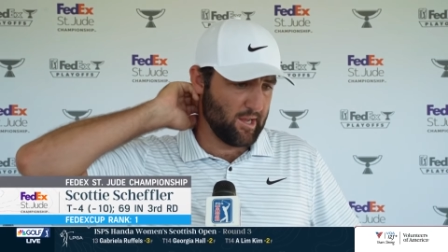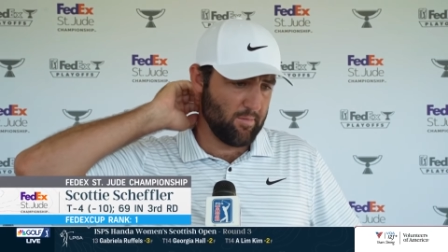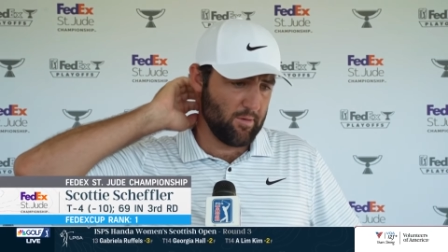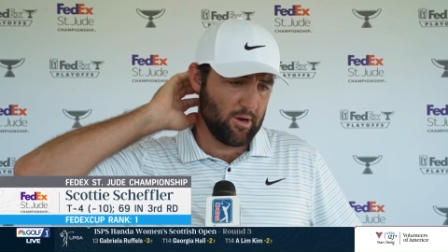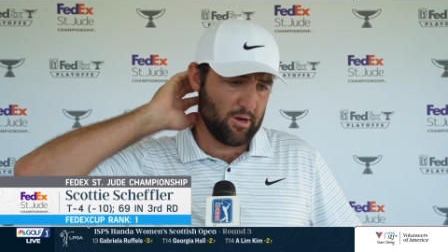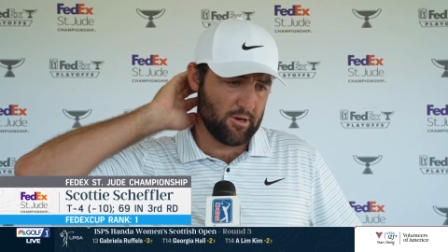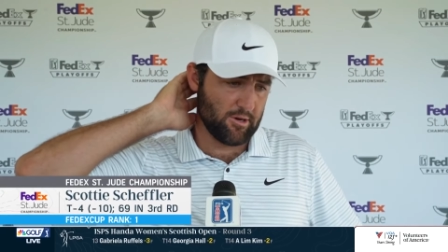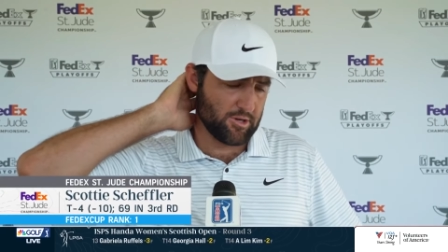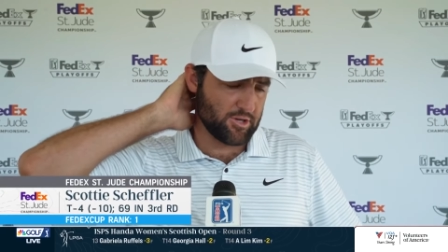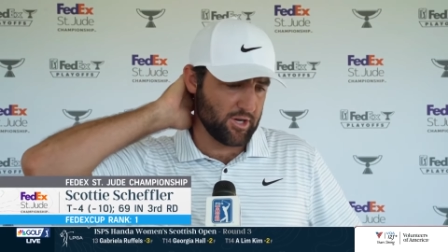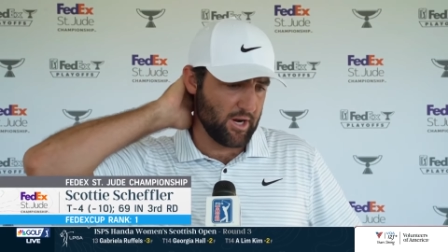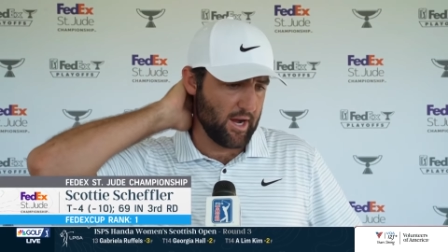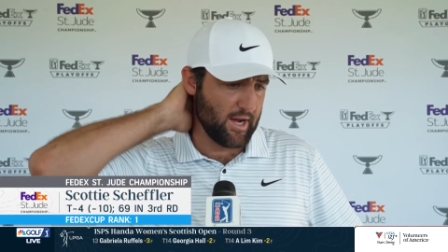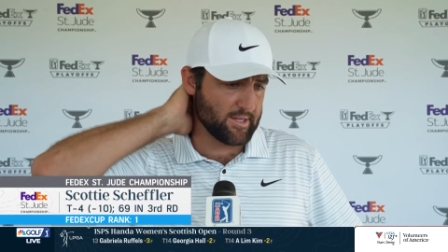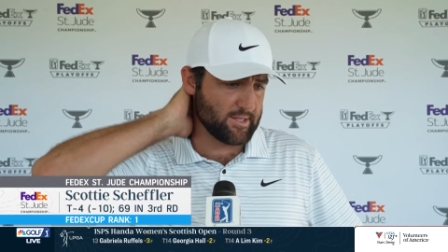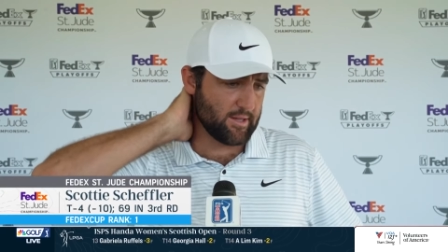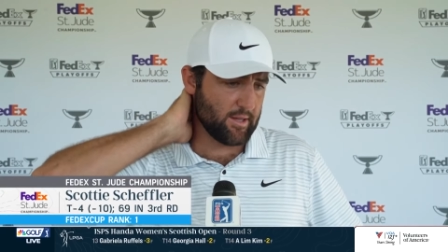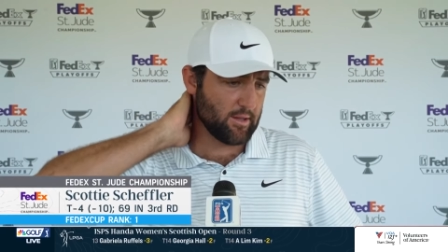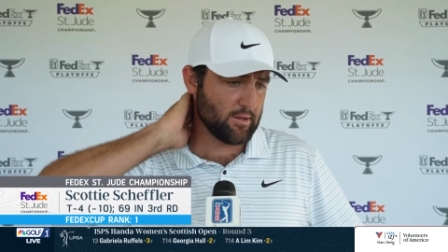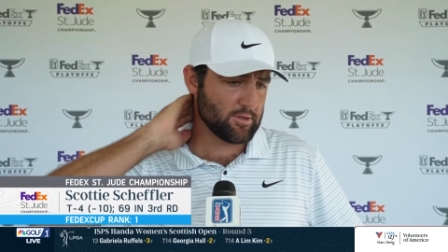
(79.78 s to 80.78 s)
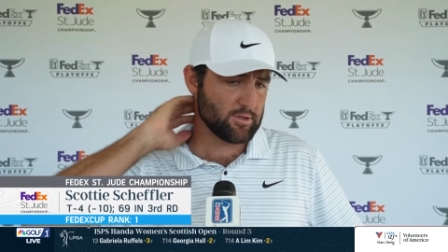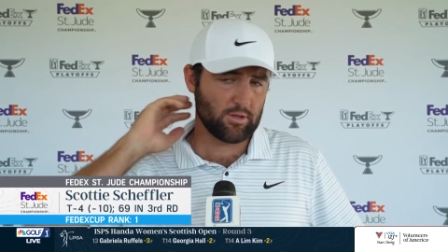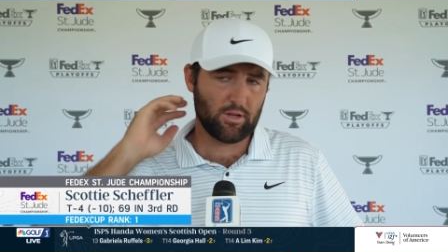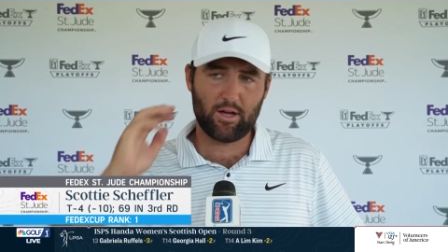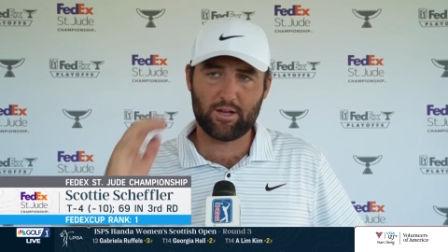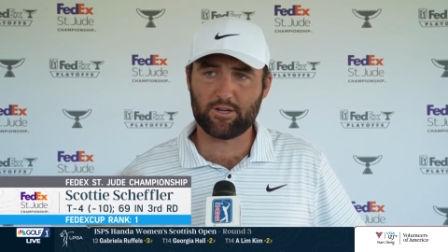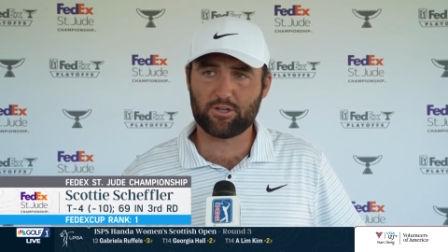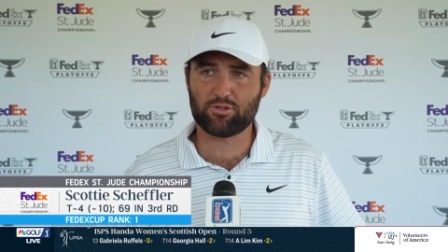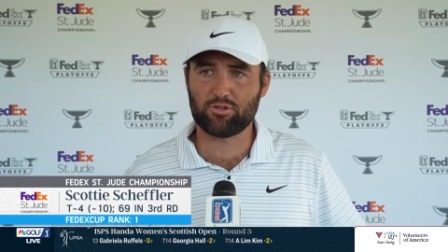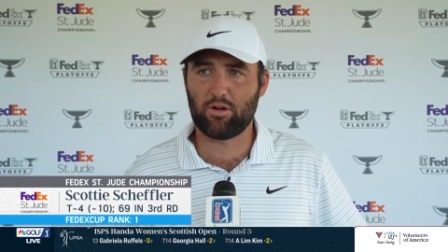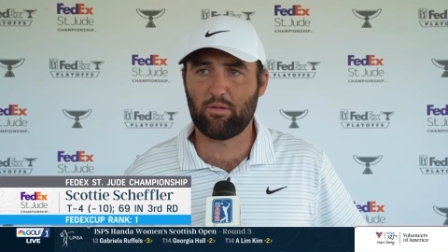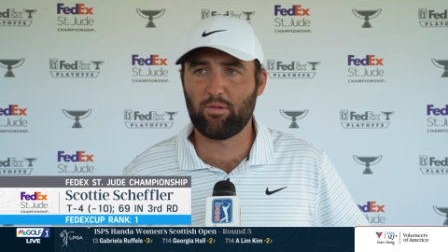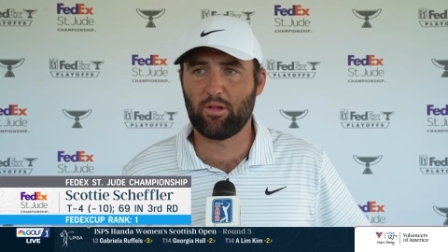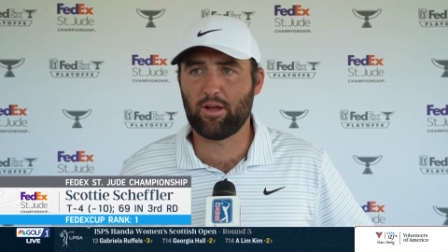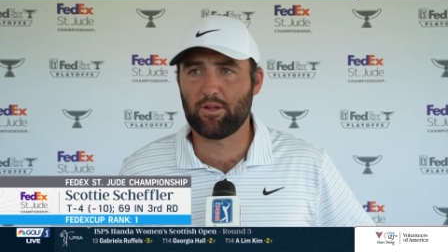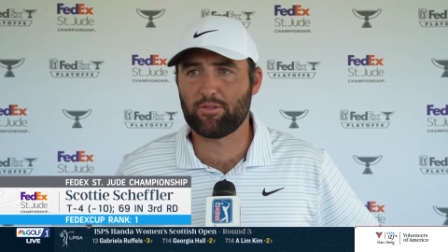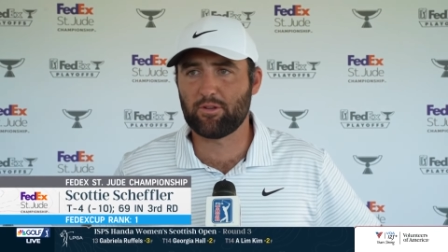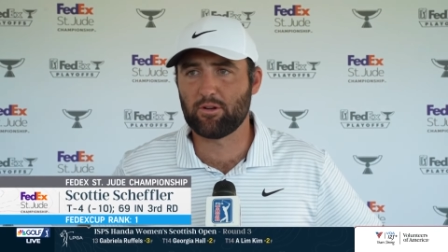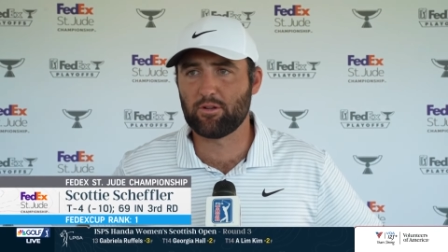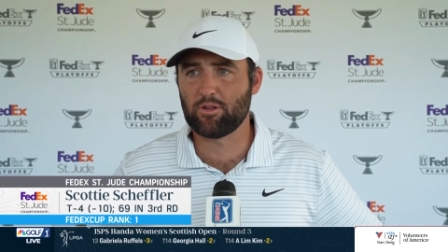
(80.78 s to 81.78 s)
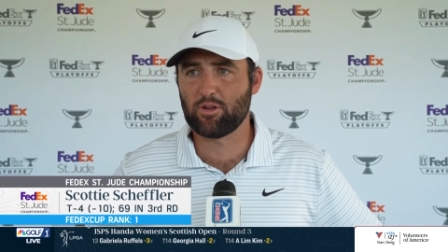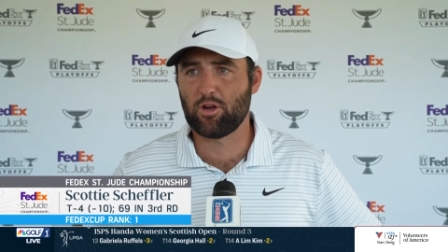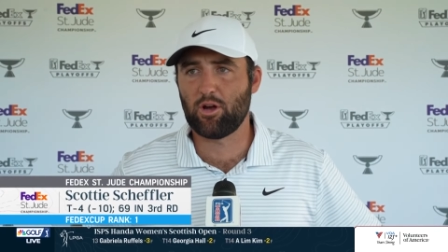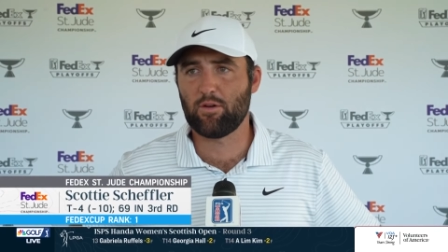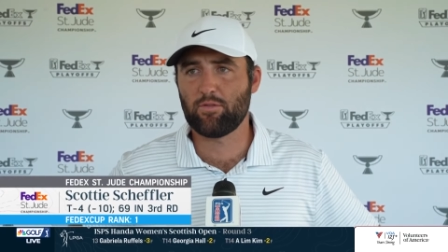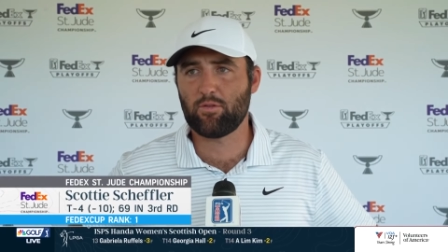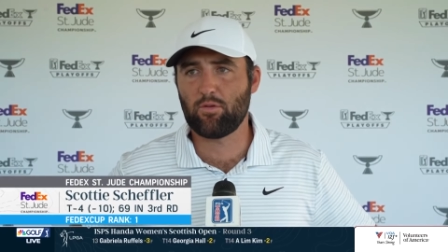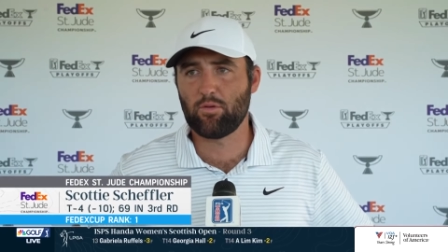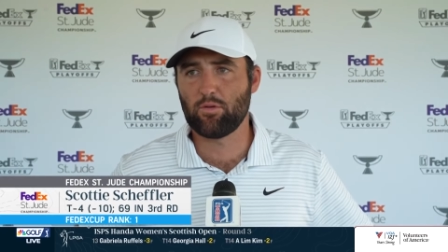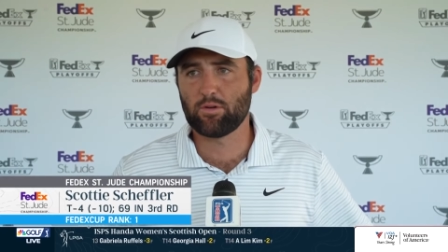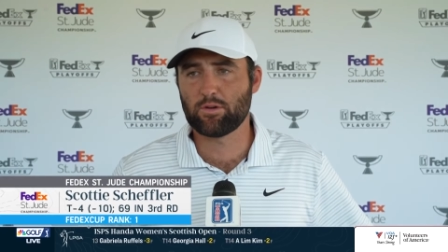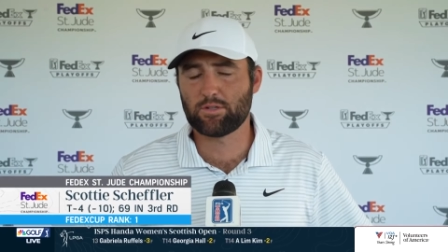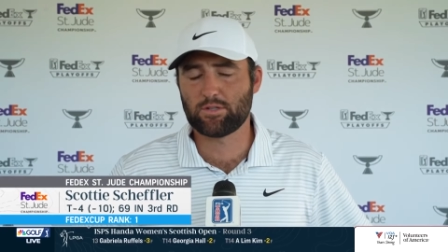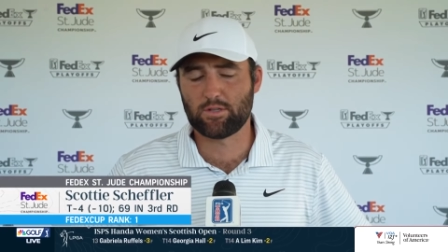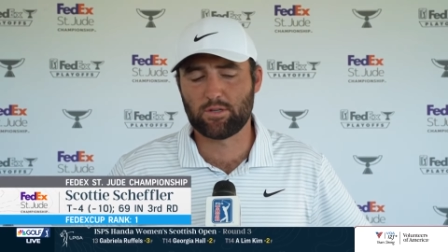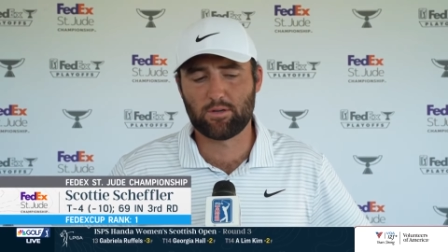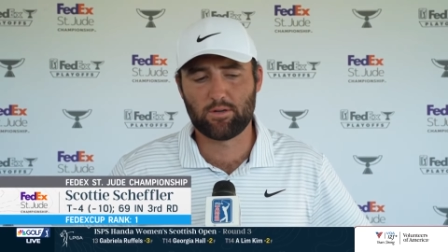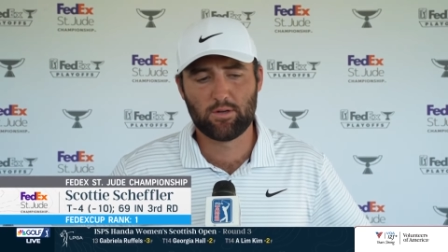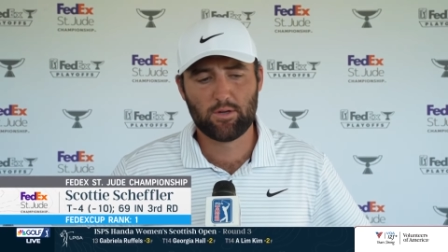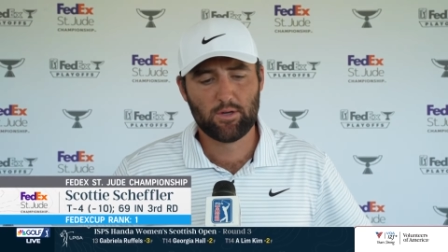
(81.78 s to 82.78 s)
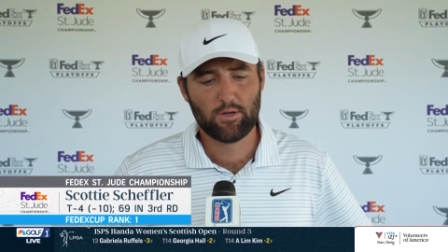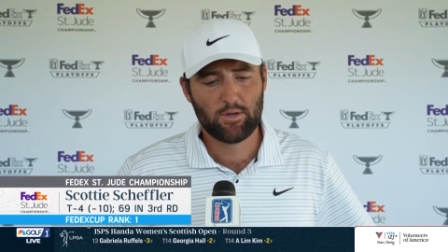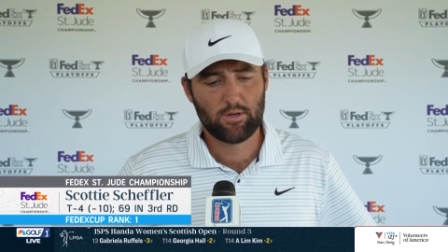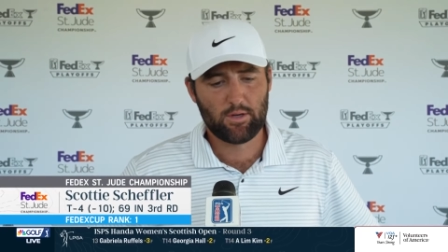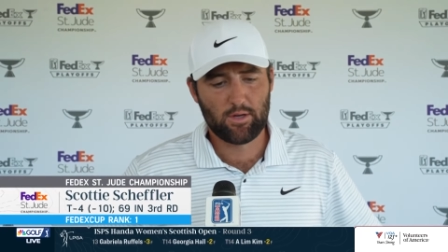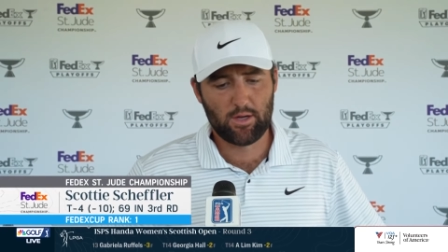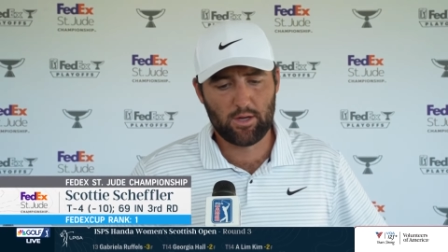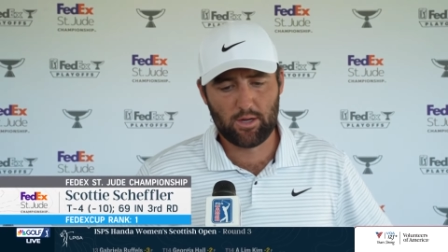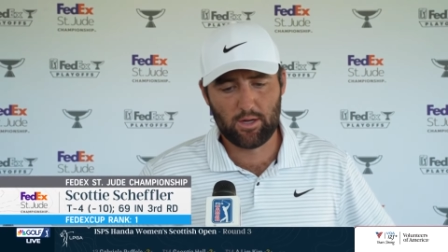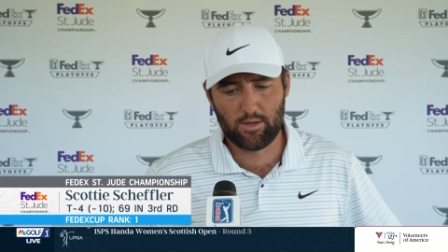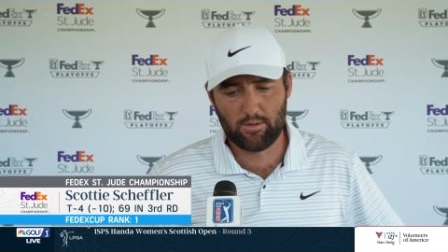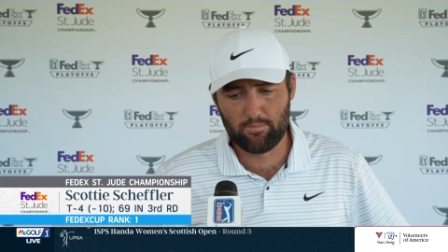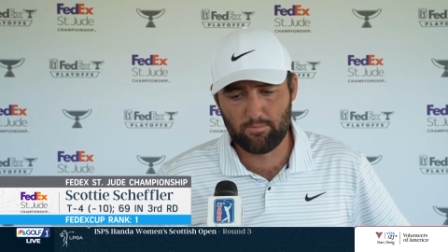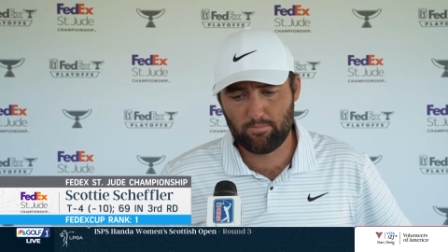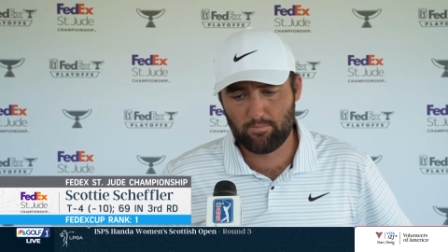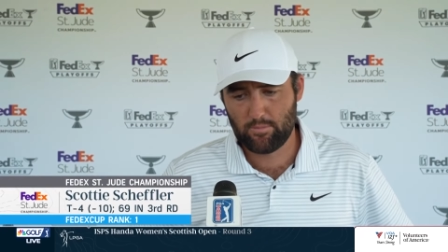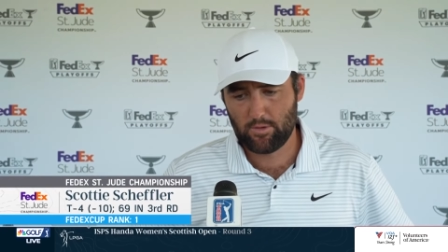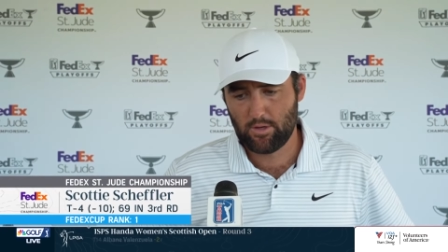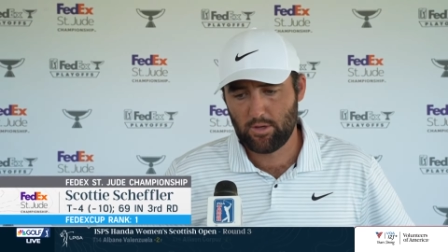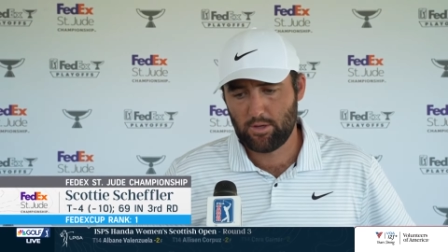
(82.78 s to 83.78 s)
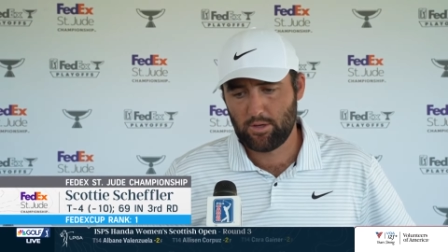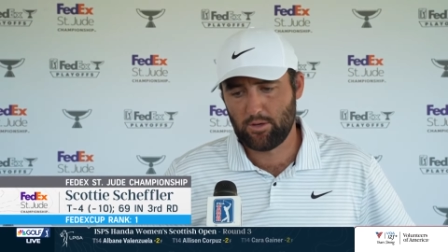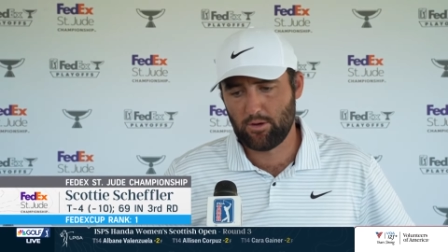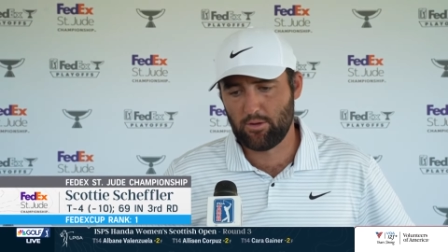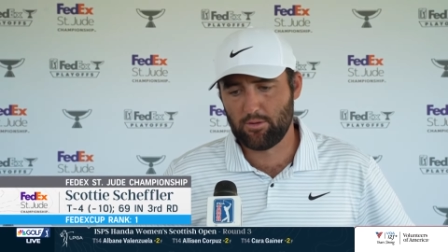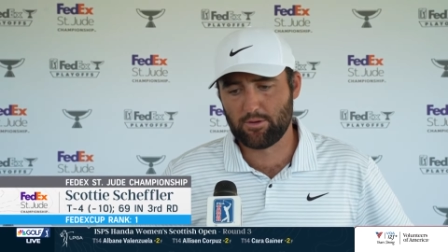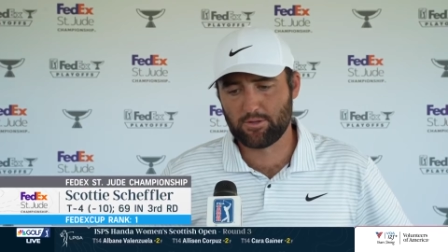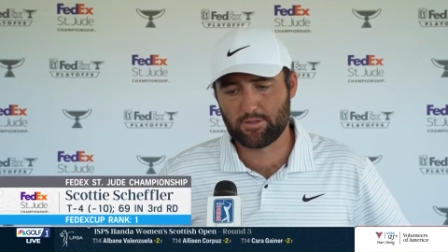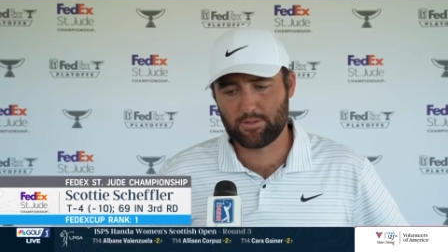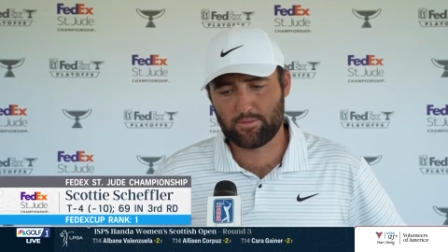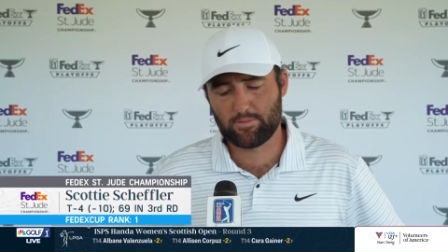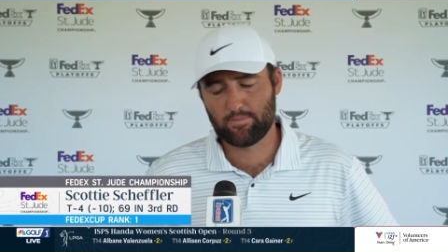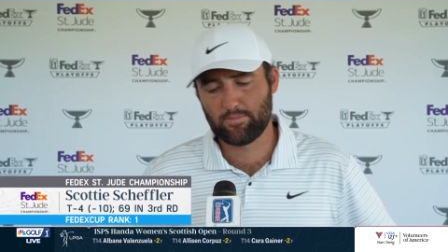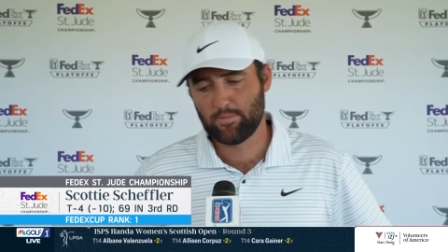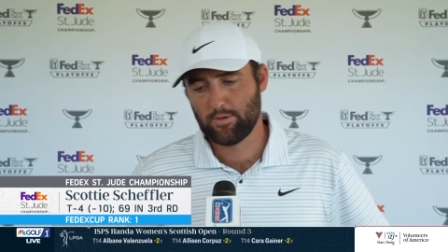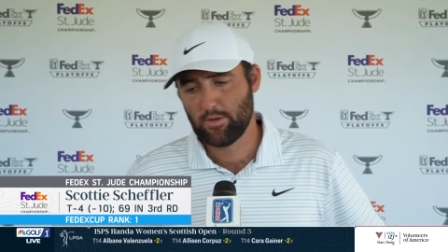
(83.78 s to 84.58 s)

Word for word: committed to your shots. I think there's a lot of trouble out there on the golf course, and um, you know, there's